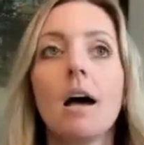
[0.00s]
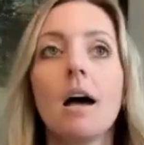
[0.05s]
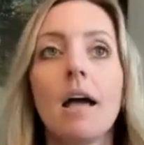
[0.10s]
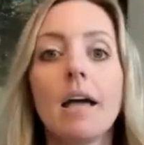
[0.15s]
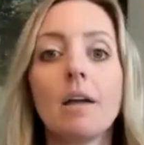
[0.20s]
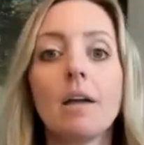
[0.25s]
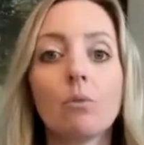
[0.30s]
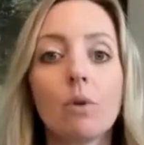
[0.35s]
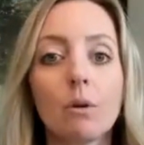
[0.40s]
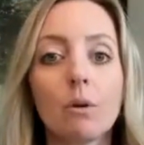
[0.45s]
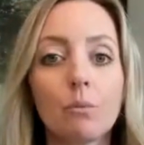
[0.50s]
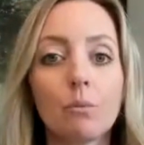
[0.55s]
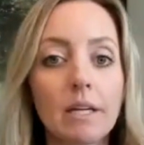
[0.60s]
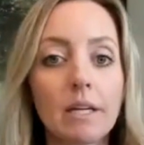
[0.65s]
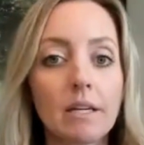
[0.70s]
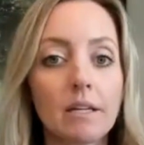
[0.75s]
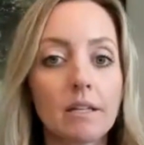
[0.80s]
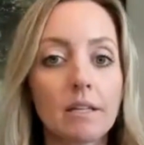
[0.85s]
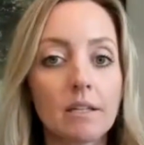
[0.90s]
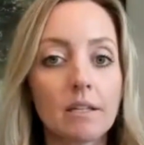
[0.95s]
And
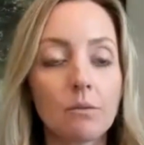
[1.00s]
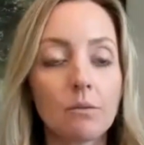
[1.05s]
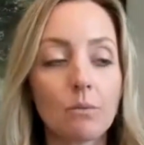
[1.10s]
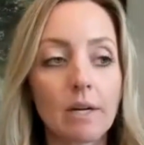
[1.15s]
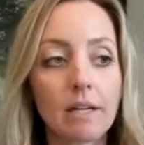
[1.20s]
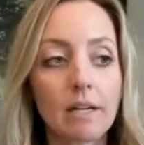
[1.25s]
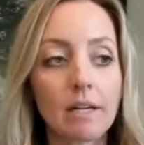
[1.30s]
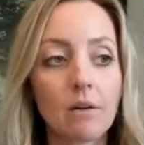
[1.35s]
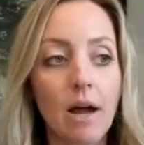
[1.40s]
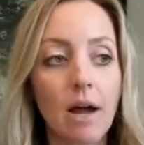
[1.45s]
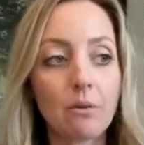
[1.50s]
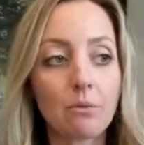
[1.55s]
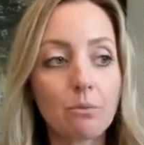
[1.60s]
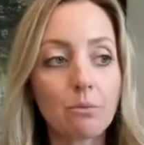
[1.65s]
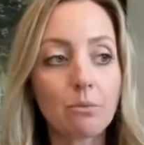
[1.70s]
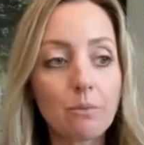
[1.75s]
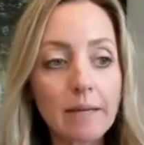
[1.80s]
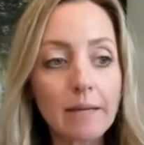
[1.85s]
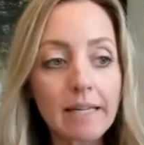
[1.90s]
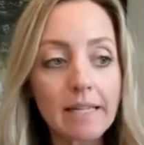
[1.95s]
when I
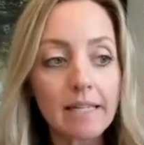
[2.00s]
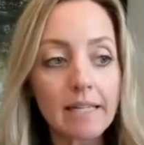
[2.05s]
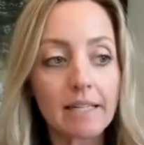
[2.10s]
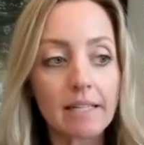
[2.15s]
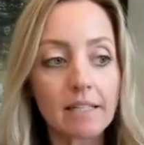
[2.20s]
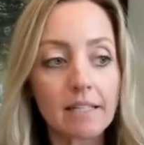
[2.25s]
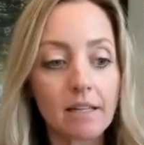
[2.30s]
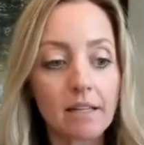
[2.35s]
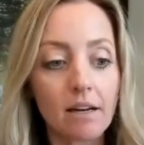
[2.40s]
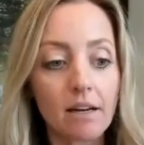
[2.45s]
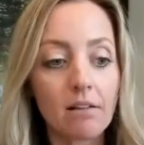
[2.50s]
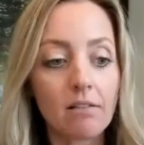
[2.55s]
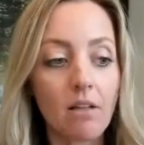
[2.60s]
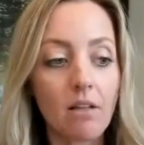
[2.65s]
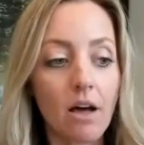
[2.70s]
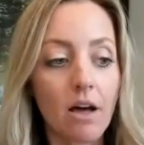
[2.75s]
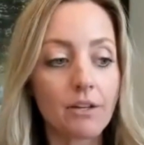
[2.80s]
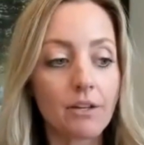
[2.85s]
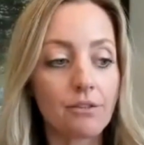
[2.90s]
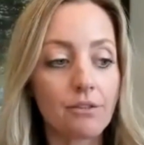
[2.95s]
read a
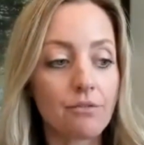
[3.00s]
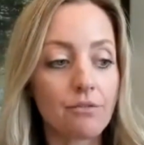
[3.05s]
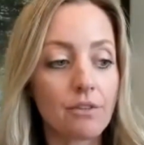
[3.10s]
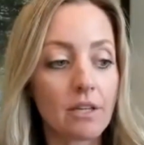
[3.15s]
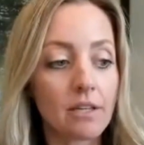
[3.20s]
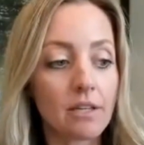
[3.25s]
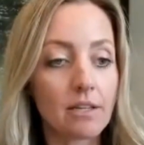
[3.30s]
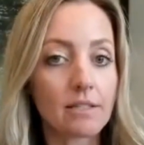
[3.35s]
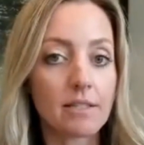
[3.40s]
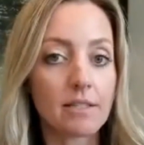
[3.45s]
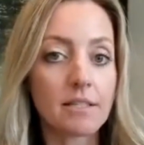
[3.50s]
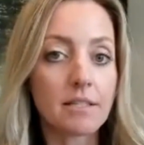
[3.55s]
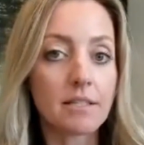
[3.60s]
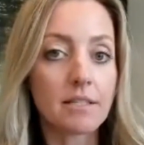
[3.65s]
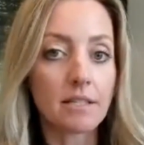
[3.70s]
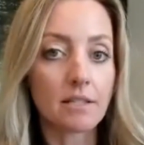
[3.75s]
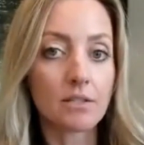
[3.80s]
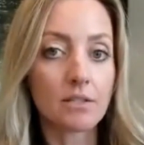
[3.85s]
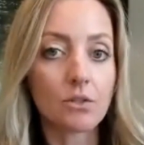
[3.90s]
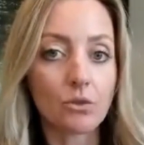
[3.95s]
lot of the
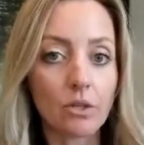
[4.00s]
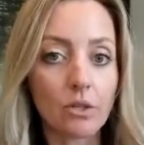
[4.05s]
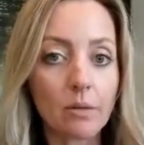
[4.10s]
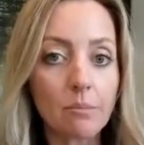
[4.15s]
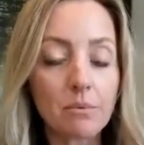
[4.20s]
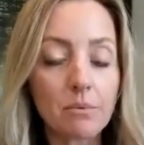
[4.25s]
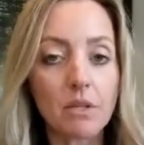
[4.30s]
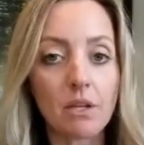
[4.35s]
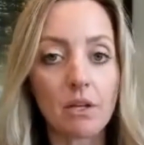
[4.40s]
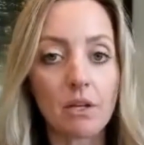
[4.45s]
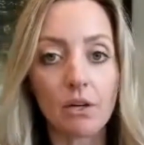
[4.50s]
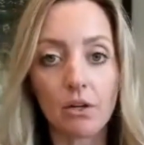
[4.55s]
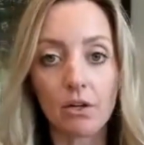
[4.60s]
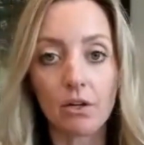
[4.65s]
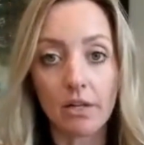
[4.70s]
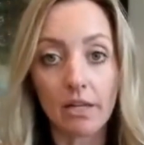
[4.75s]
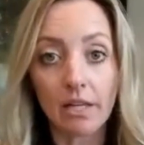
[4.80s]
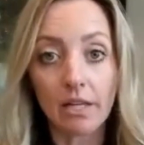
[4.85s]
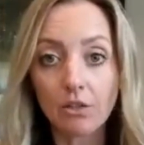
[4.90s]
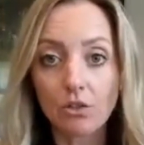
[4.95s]
existing scripts that
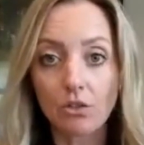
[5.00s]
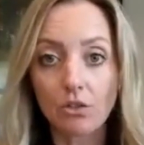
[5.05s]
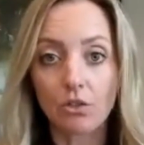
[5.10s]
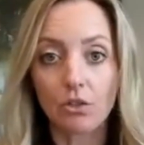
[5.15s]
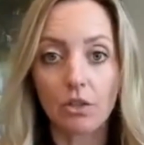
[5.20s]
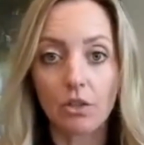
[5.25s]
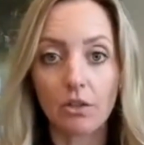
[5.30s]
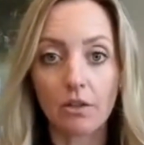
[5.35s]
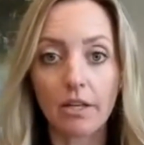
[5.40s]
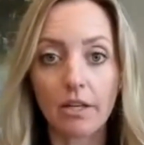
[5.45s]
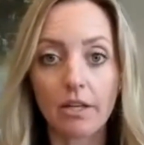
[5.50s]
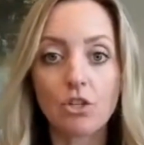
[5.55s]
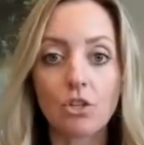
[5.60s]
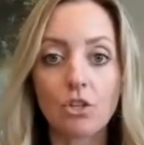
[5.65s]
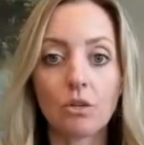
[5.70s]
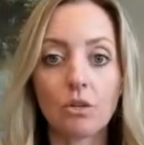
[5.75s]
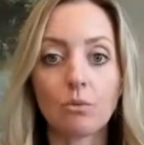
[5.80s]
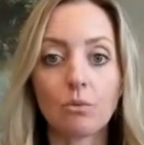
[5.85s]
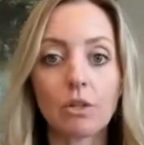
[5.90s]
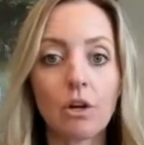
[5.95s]
are in
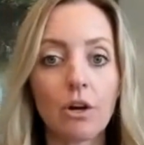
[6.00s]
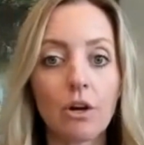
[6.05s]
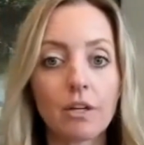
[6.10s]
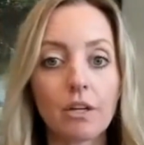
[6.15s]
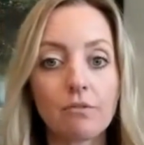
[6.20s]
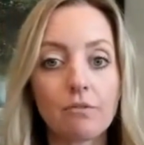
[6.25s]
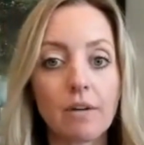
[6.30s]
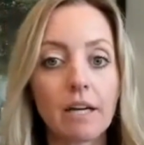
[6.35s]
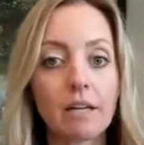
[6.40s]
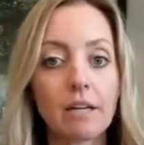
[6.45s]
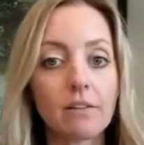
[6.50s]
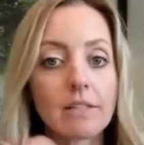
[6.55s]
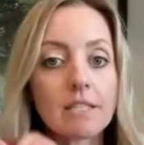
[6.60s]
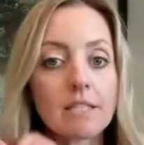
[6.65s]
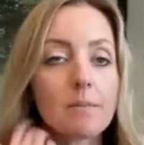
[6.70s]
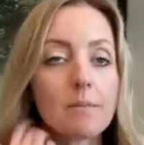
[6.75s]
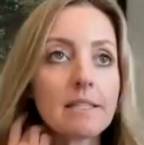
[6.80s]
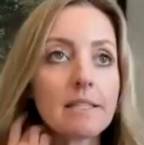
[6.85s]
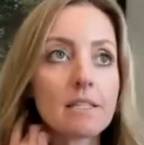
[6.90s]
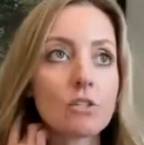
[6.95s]
circulation regarding final
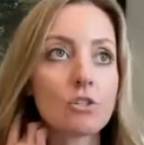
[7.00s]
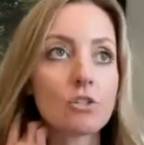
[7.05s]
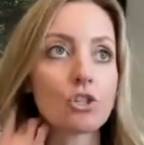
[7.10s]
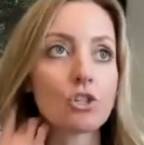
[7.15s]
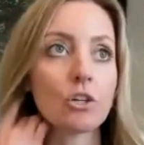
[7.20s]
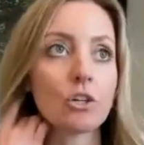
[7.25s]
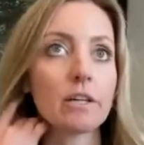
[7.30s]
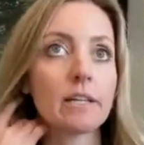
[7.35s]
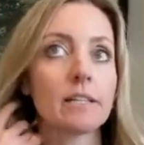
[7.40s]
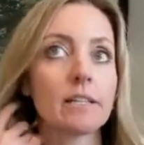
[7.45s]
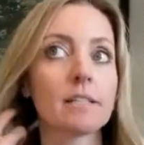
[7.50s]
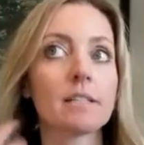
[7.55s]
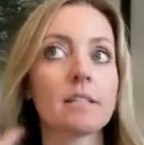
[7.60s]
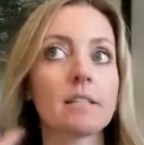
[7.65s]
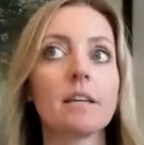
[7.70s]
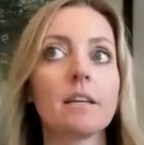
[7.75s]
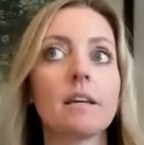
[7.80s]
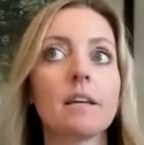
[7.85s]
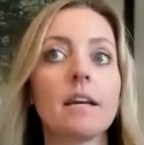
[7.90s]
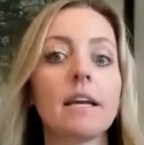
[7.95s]
expense insurance,
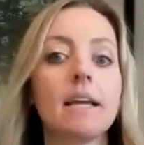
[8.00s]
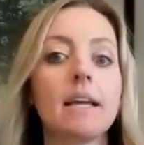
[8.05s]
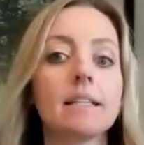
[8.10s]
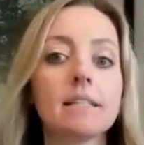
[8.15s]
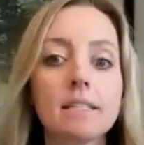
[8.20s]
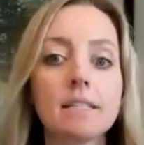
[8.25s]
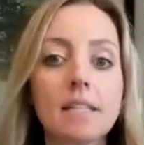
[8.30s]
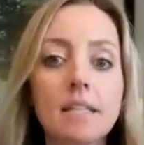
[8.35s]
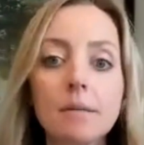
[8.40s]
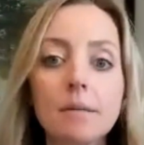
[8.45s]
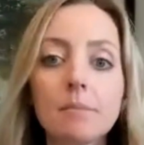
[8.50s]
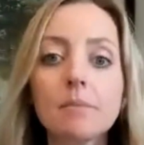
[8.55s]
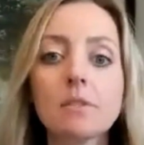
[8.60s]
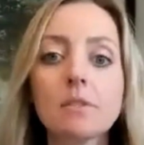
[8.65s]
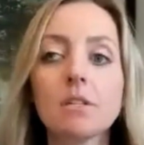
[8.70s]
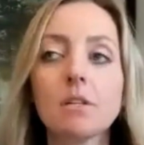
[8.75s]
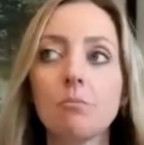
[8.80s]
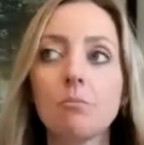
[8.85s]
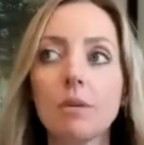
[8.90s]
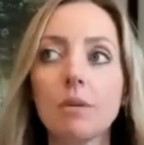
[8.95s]
it seems
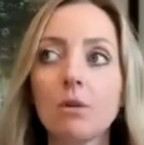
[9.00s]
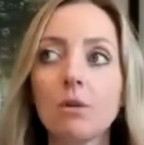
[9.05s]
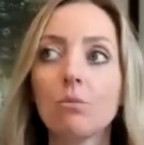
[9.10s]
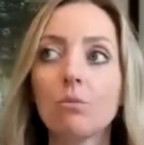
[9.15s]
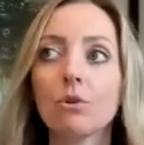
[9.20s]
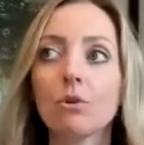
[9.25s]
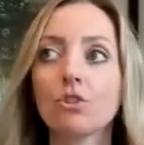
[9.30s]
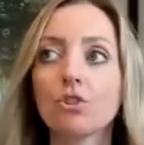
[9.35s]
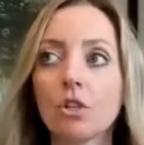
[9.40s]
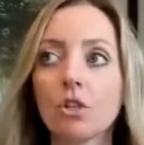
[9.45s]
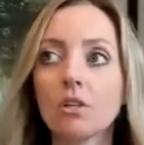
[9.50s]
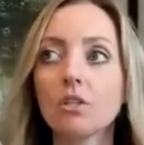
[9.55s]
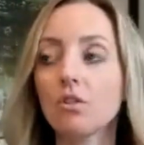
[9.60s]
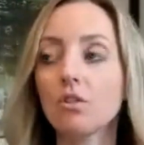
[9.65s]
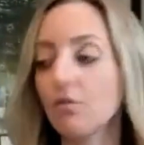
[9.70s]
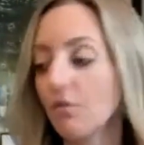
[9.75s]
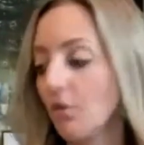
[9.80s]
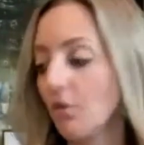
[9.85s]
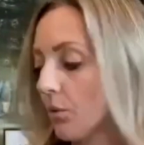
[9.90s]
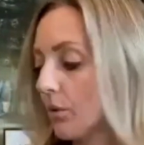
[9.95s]
to be we're just
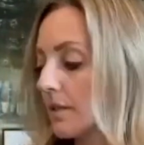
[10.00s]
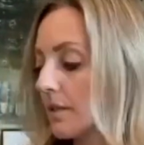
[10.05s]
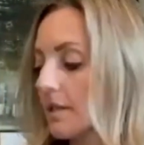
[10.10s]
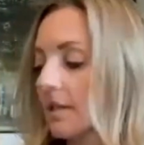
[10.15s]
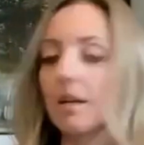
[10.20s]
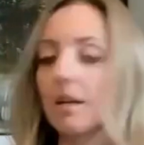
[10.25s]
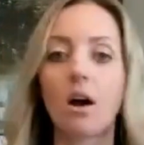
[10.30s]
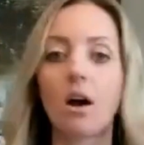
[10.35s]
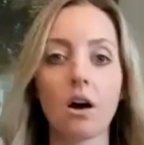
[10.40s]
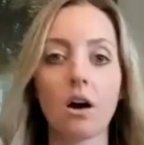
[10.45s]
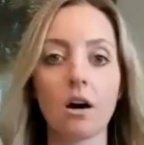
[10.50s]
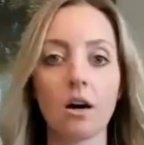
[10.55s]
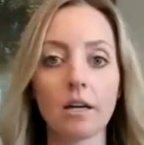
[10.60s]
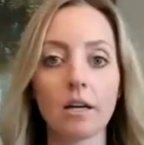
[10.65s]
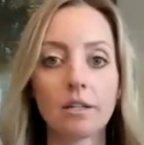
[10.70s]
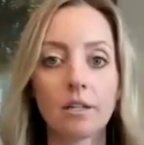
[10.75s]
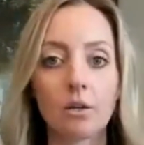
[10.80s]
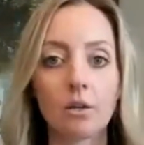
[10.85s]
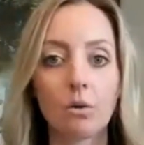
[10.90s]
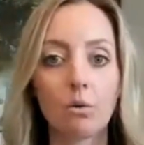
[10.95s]
focusing
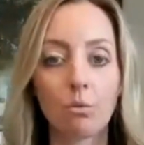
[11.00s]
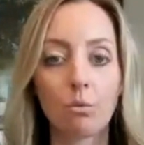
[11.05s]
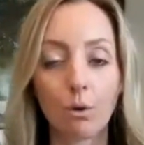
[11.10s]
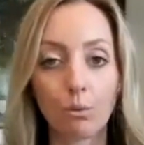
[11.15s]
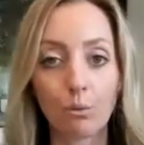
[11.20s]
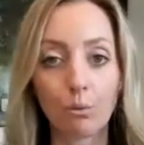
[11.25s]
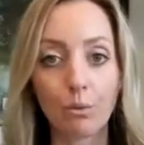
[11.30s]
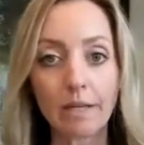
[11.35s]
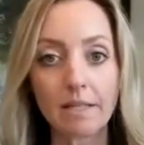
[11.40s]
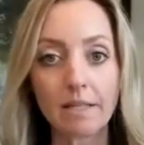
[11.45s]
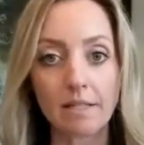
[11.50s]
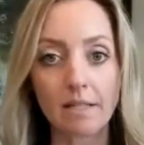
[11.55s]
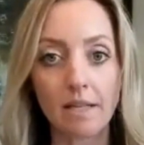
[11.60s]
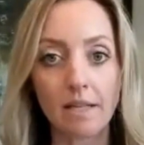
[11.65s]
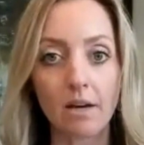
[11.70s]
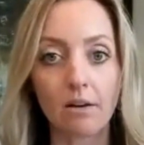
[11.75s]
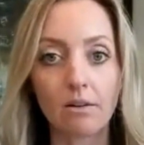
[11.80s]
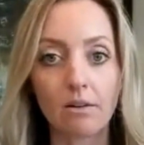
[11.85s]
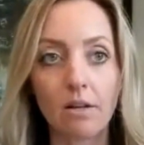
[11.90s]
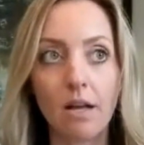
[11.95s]
on what we
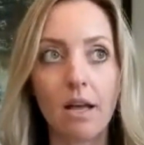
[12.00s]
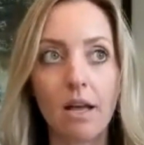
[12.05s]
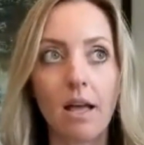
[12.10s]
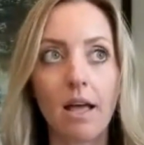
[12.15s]
sell.